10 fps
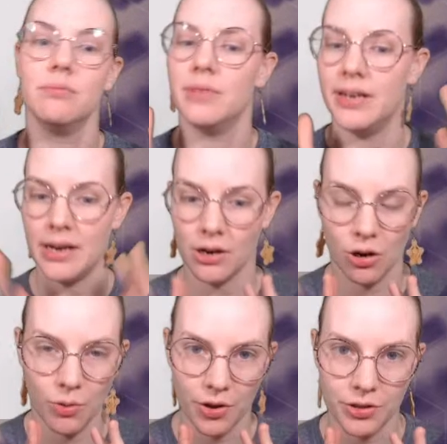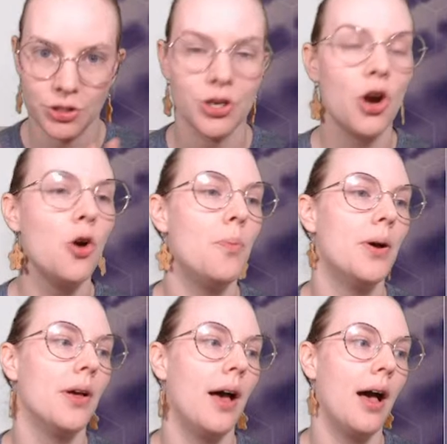The narrower the scope,
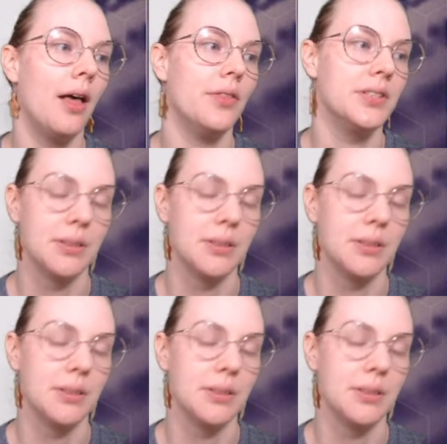the